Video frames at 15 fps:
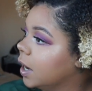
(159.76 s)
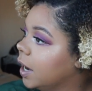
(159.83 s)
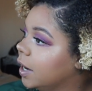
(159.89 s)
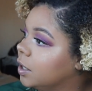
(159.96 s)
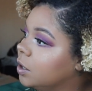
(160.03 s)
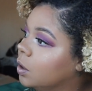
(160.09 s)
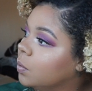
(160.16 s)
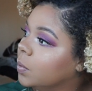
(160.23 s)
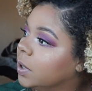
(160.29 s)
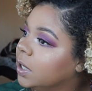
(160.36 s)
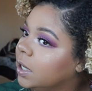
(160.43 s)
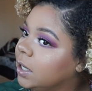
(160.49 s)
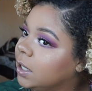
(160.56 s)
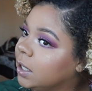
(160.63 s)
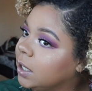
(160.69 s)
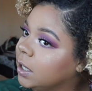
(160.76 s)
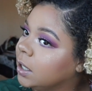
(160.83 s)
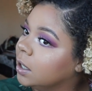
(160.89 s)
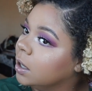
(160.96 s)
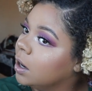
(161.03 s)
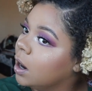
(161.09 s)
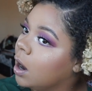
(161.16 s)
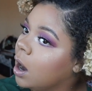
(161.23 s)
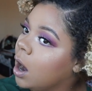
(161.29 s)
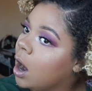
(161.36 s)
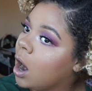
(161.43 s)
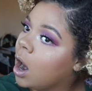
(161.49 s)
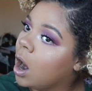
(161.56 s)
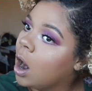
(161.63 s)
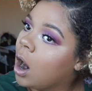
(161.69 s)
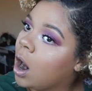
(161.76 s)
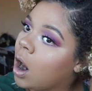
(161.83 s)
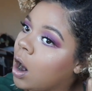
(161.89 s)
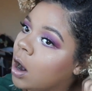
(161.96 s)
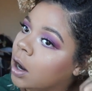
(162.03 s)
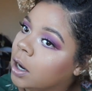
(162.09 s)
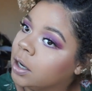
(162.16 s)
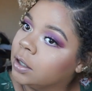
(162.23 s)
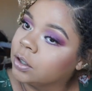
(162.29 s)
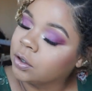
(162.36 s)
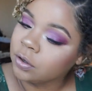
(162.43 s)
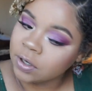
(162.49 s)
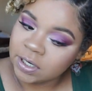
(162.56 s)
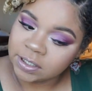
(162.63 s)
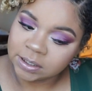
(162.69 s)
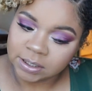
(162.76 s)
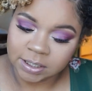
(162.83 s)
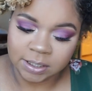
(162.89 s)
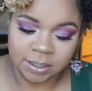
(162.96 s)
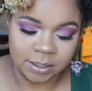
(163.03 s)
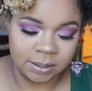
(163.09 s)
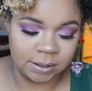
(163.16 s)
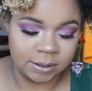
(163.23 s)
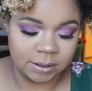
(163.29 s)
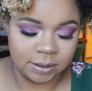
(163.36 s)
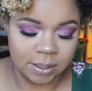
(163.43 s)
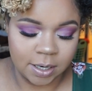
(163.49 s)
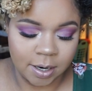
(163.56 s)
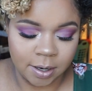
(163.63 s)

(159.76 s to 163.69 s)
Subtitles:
I don't want any hard creases